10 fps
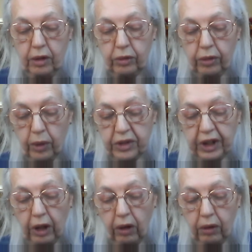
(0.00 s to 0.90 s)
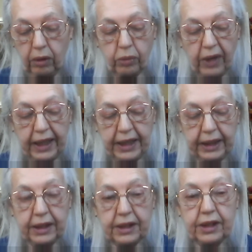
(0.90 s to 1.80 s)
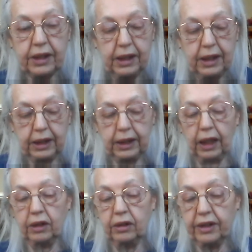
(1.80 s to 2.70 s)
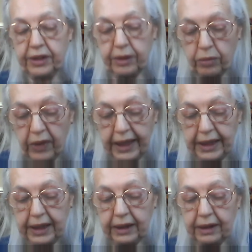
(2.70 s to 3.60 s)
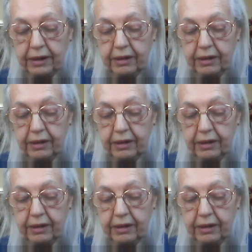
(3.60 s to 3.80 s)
Crows call, riding it, gulls riding.